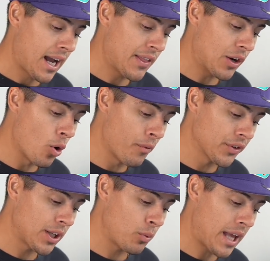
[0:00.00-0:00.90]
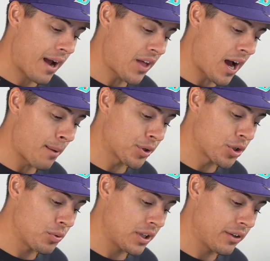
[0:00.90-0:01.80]
And then hopefully we have the
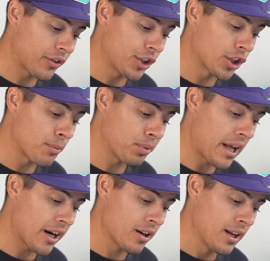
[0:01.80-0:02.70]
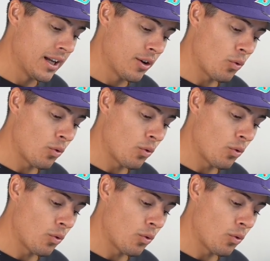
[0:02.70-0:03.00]
opportunity for your player.